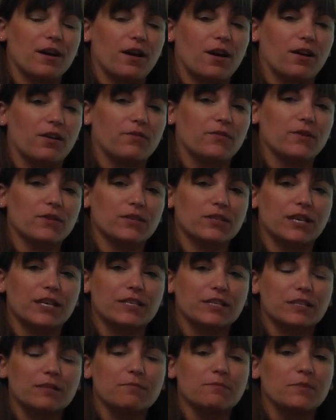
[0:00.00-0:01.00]
our first
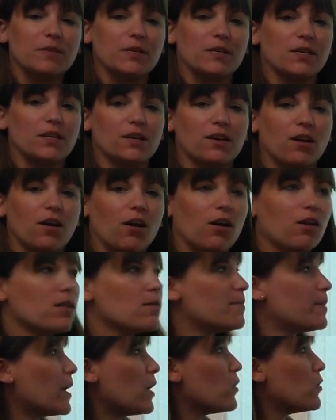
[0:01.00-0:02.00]
lesson being all
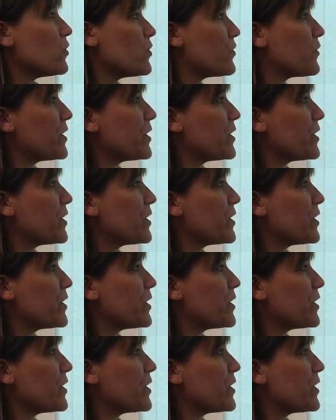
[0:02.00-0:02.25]
about